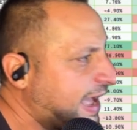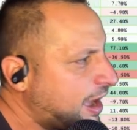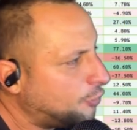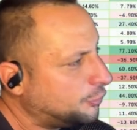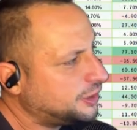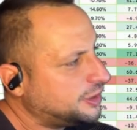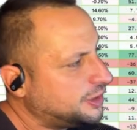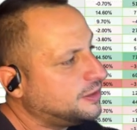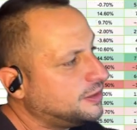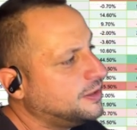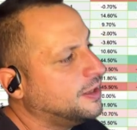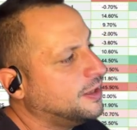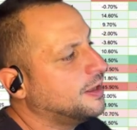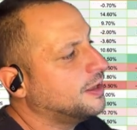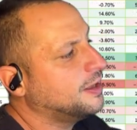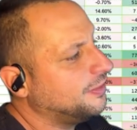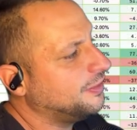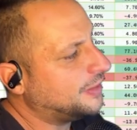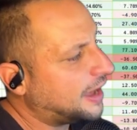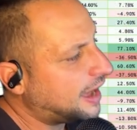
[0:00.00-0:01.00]
outing.
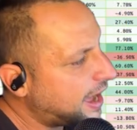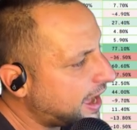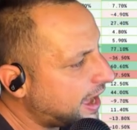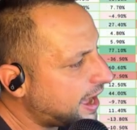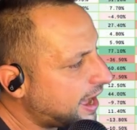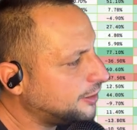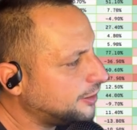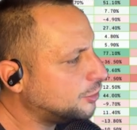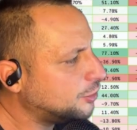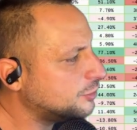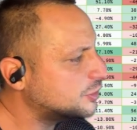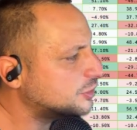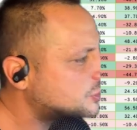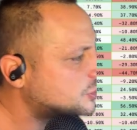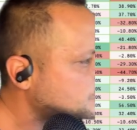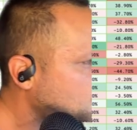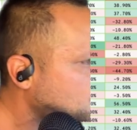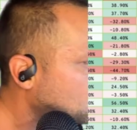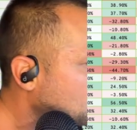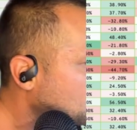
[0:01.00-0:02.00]
The higher the
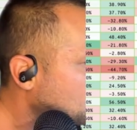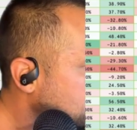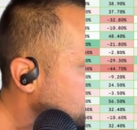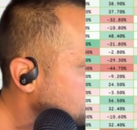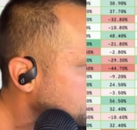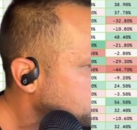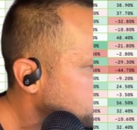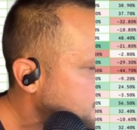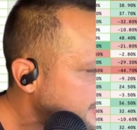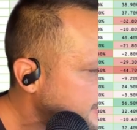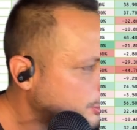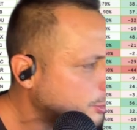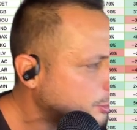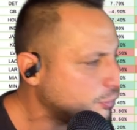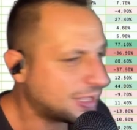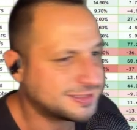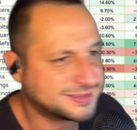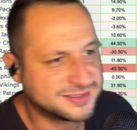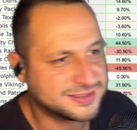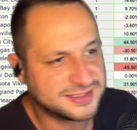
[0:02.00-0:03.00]
score, the better.
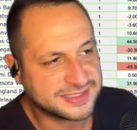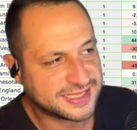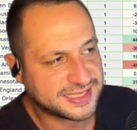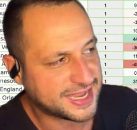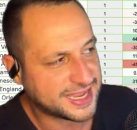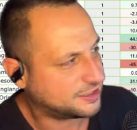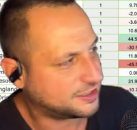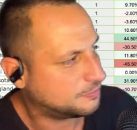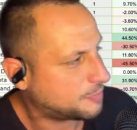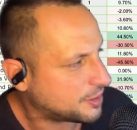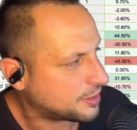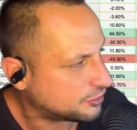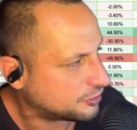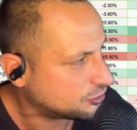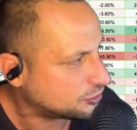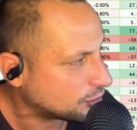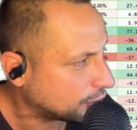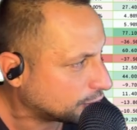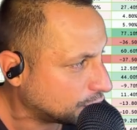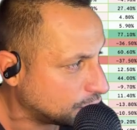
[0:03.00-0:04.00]
That's indicated by the
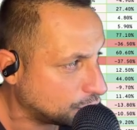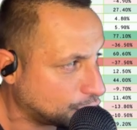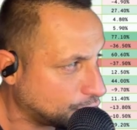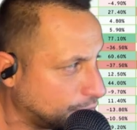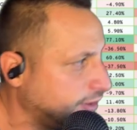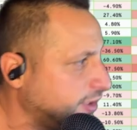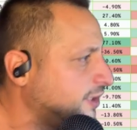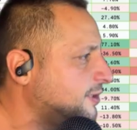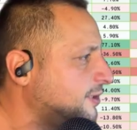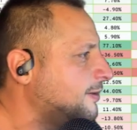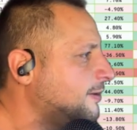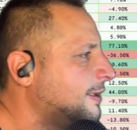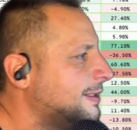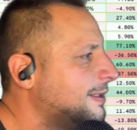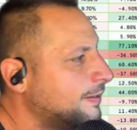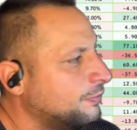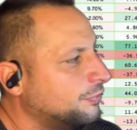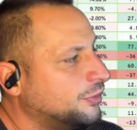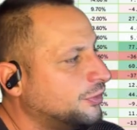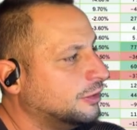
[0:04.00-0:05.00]
darker green.
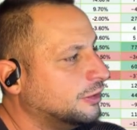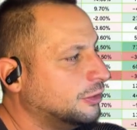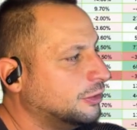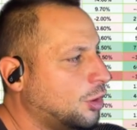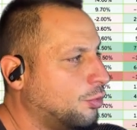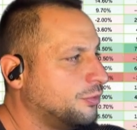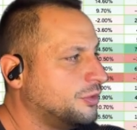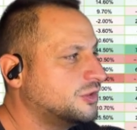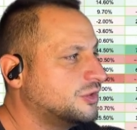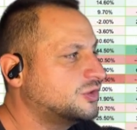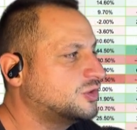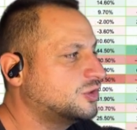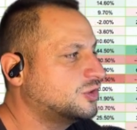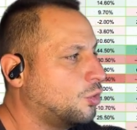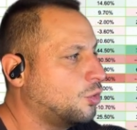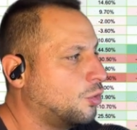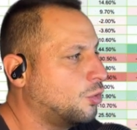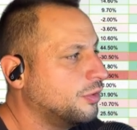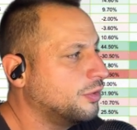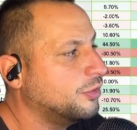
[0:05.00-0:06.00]
The lower the
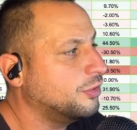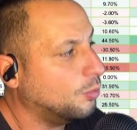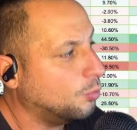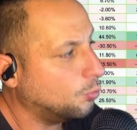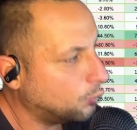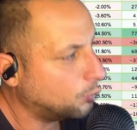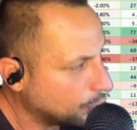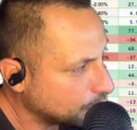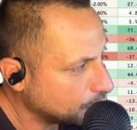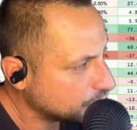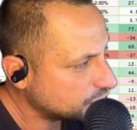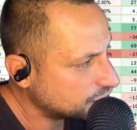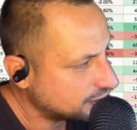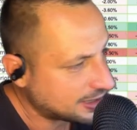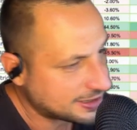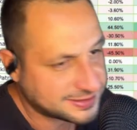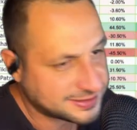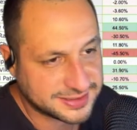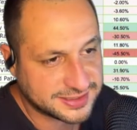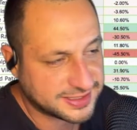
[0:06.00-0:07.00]
score, the worse.
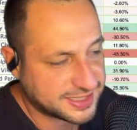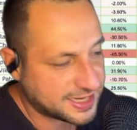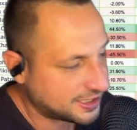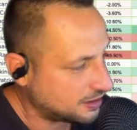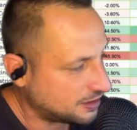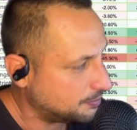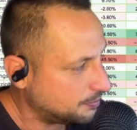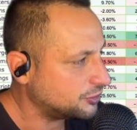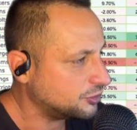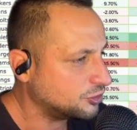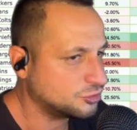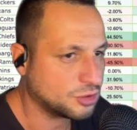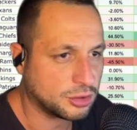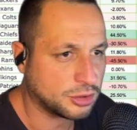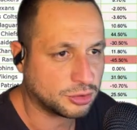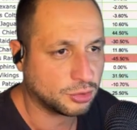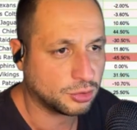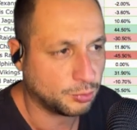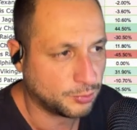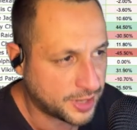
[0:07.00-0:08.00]
That's indicated by the
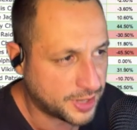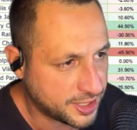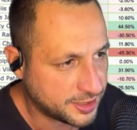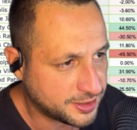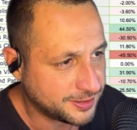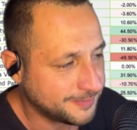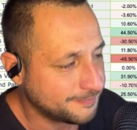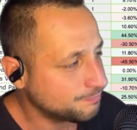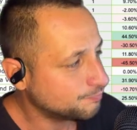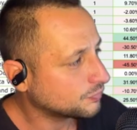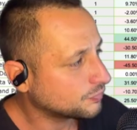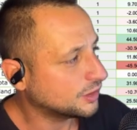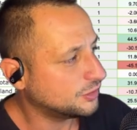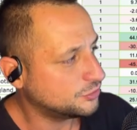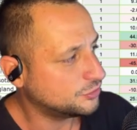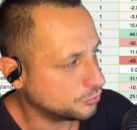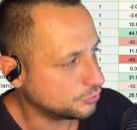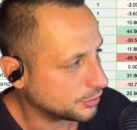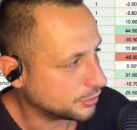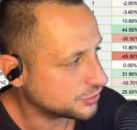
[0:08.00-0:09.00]
darker red
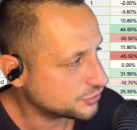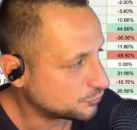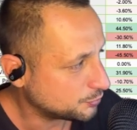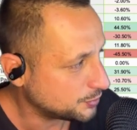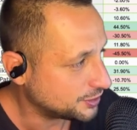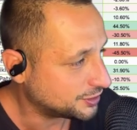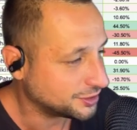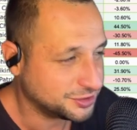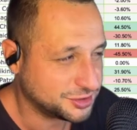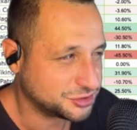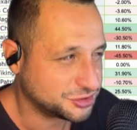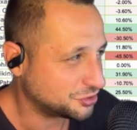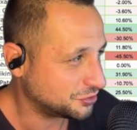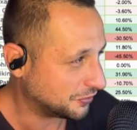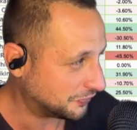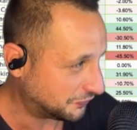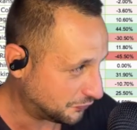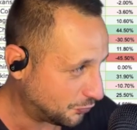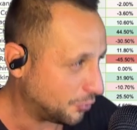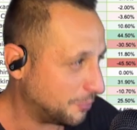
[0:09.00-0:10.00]
due to our sweet
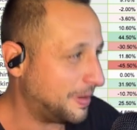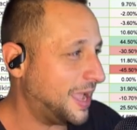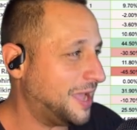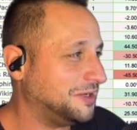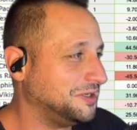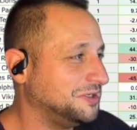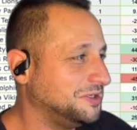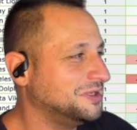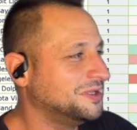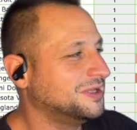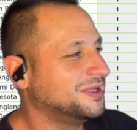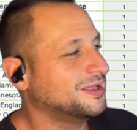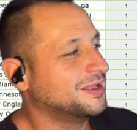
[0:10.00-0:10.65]
conditional formatting.